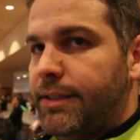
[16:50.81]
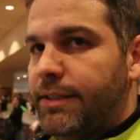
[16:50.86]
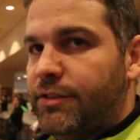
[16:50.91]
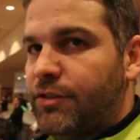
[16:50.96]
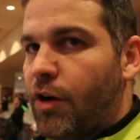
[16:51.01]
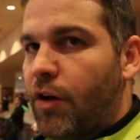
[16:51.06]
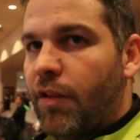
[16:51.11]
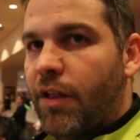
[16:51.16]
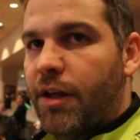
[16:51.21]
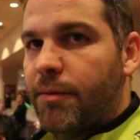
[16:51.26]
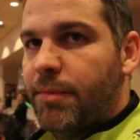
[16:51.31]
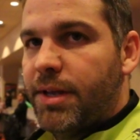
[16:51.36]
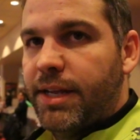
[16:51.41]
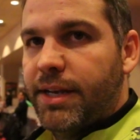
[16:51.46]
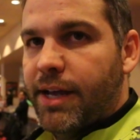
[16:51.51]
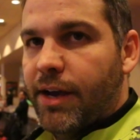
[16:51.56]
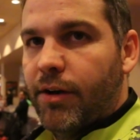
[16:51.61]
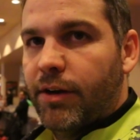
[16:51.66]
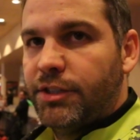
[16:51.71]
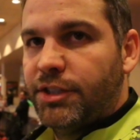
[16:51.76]
it's all on me
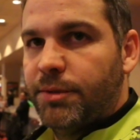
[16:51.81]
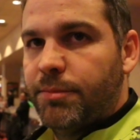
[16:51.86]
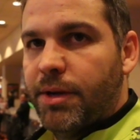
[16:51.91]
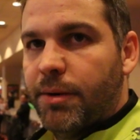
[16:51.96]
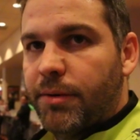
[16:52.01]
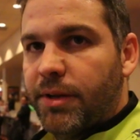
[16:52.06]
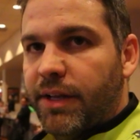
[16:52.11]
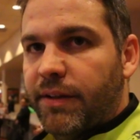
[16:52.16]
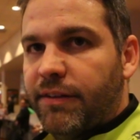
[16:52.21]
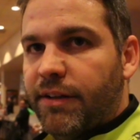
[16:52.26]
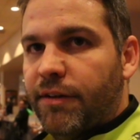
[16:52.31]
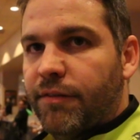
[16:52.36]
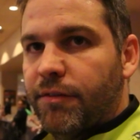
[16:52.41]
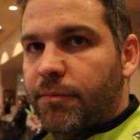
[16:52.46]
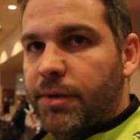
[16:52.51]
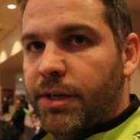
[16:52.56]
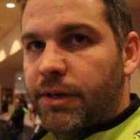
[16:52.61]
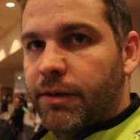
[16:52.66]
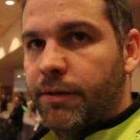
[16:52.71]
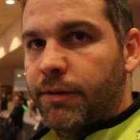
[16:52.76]
now. I should be able to get there
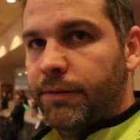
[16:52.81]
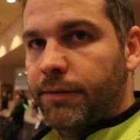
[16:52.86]
from here.